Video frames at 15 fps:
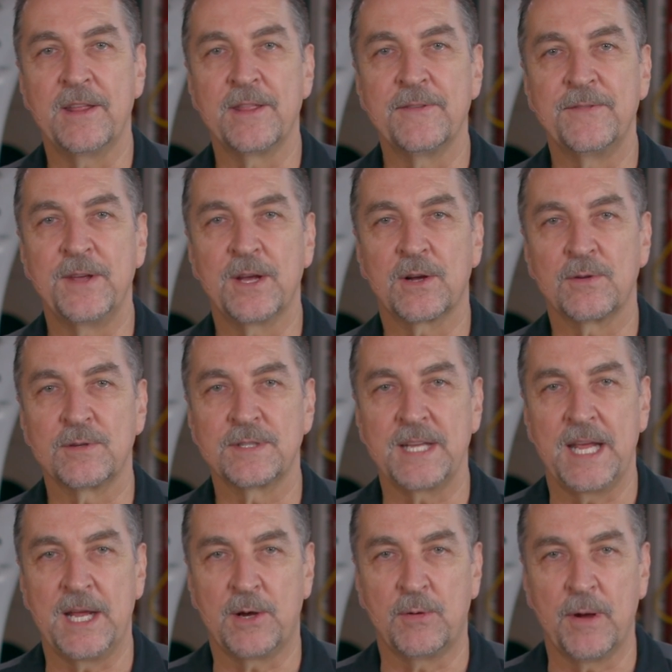of the vehicles
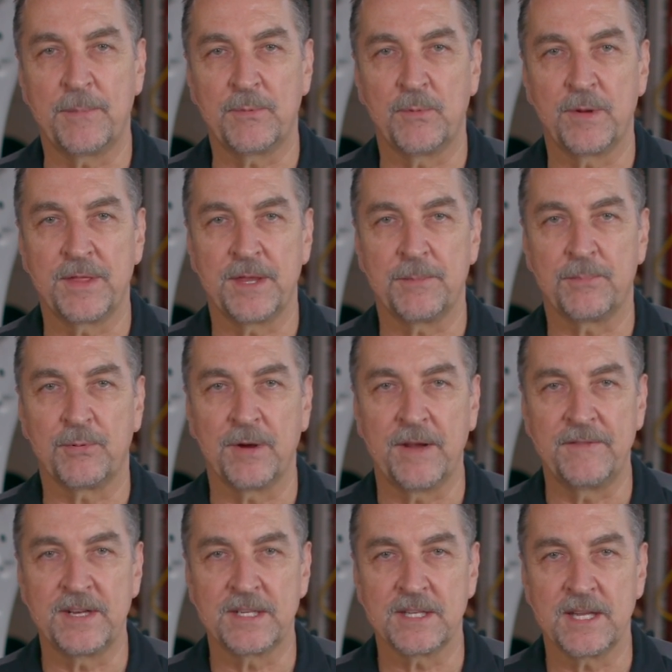equipped with the
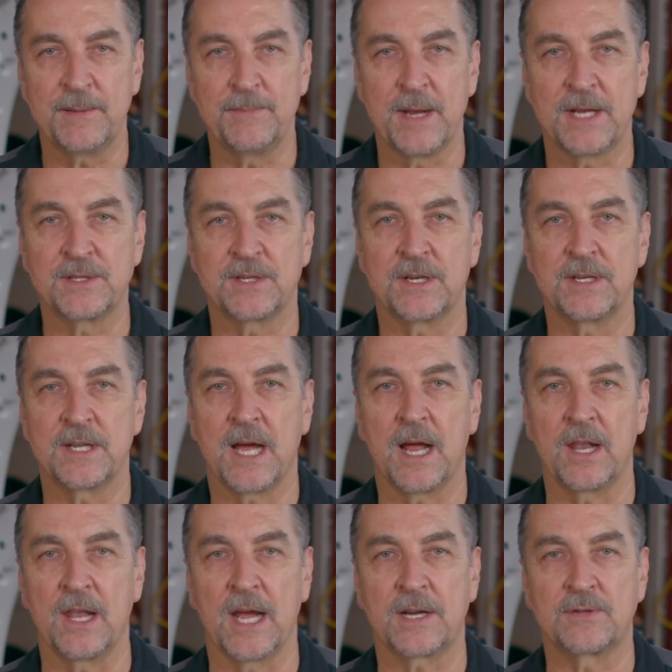previously mentioned
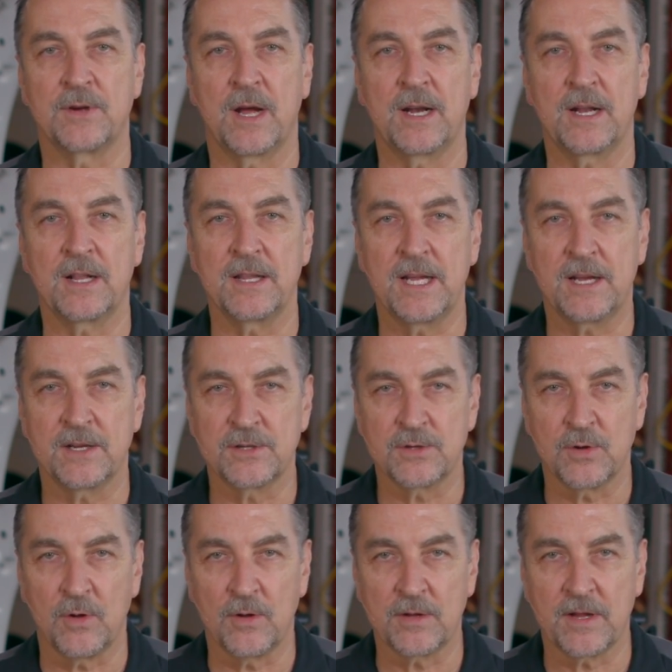electronically
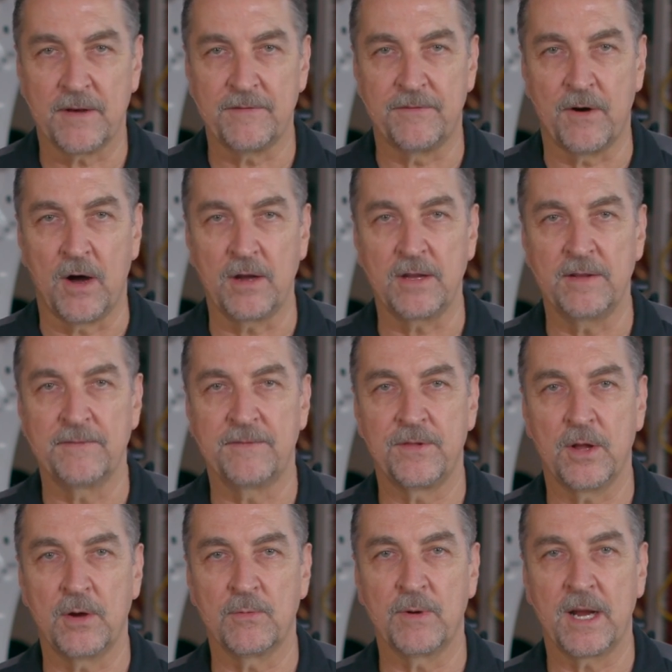controlled volume
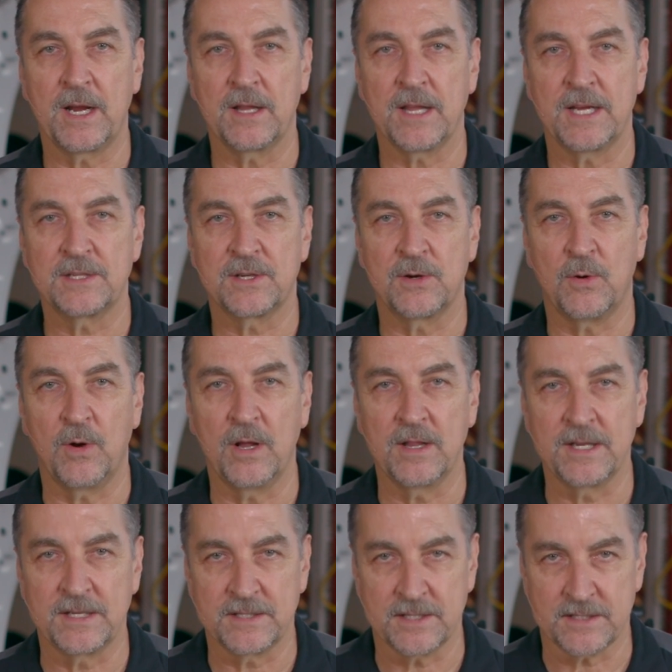flow regulation
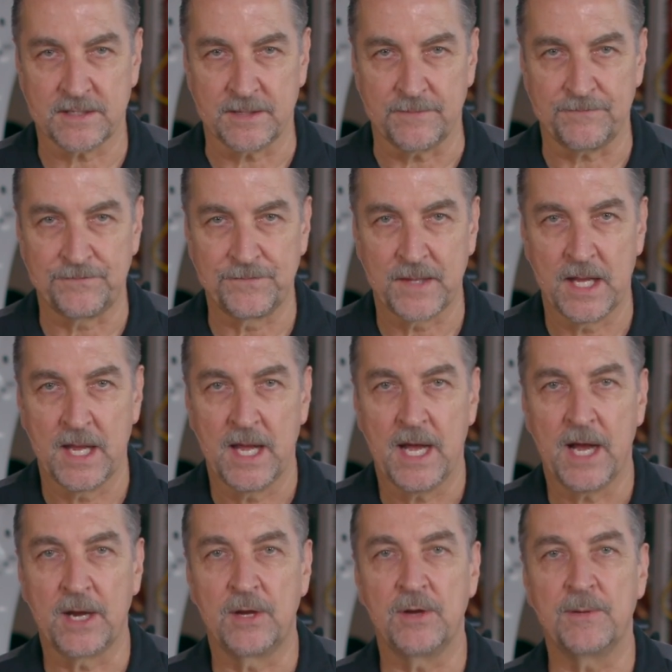oiling system,
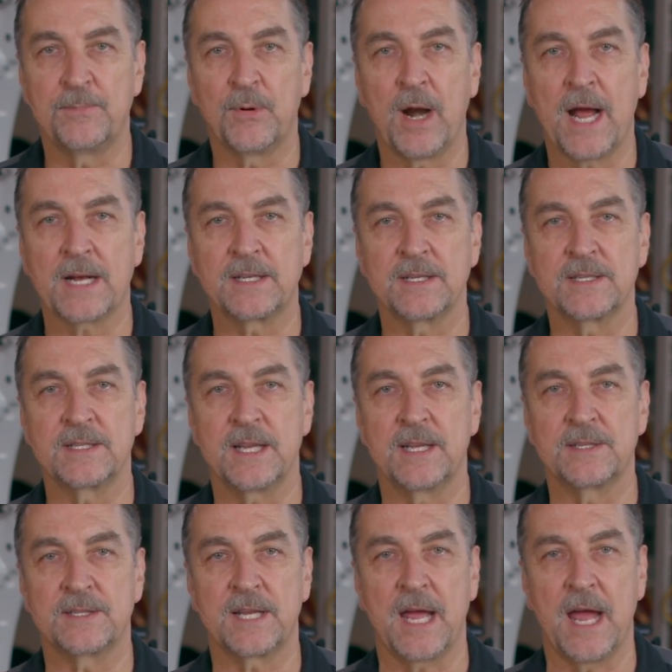A good practice
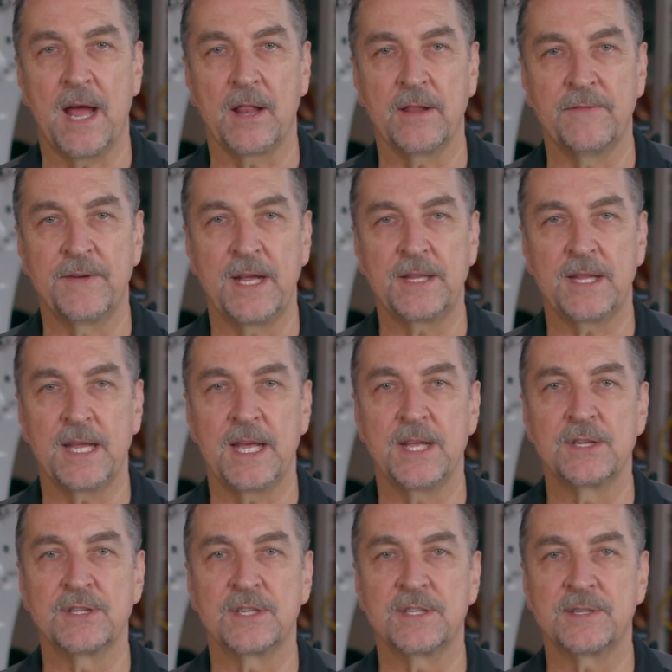is to elevate the
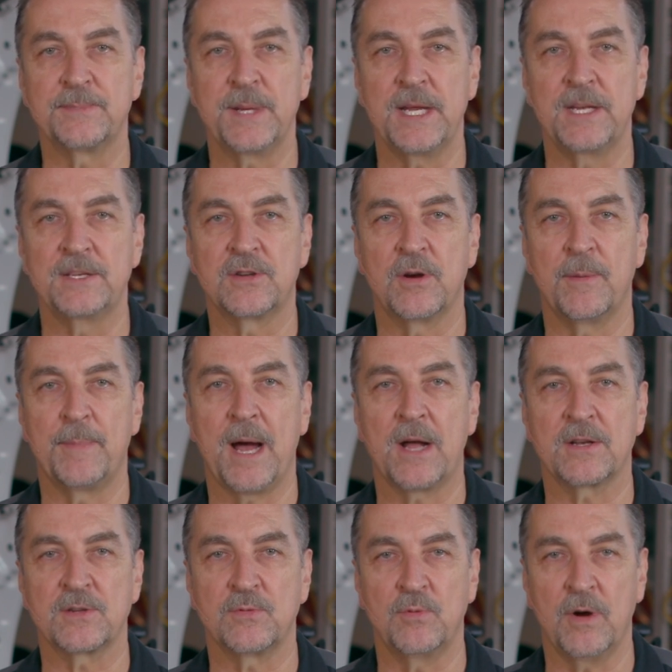engine speed to
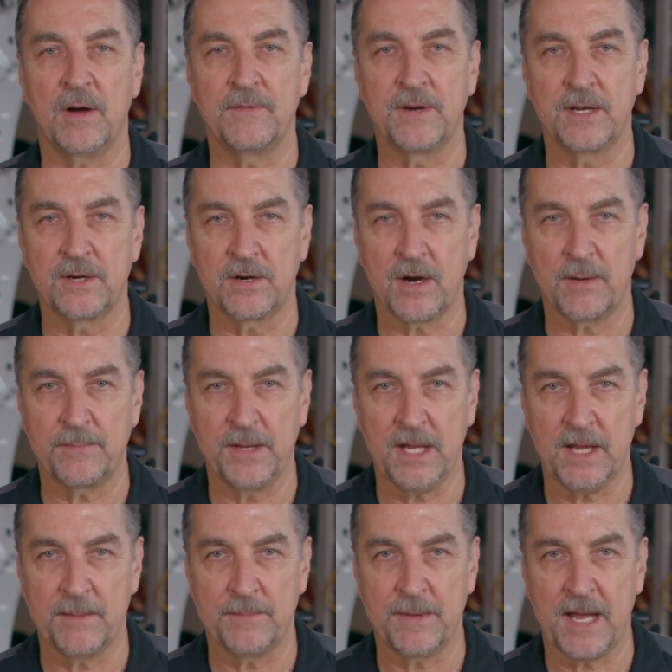about 1200
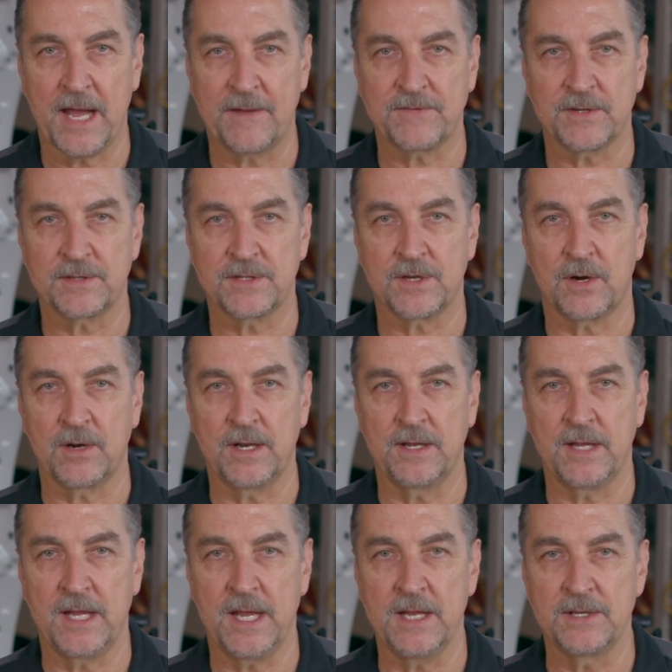RPM after starting
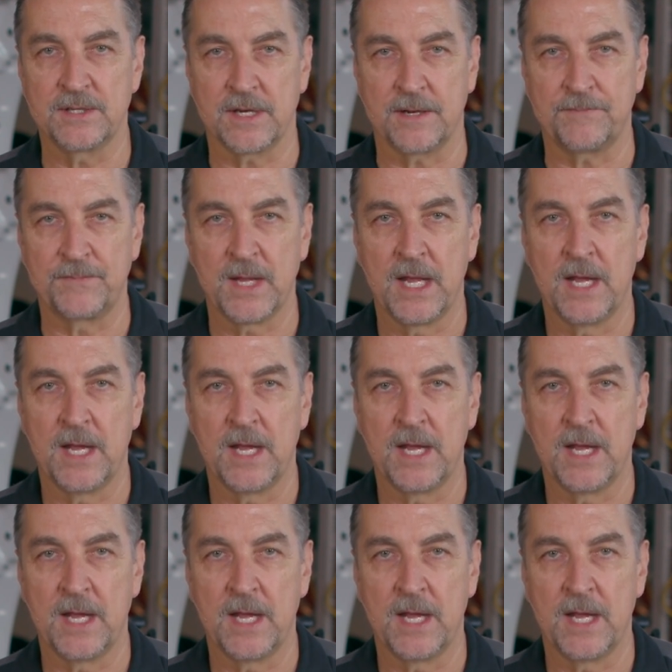the engine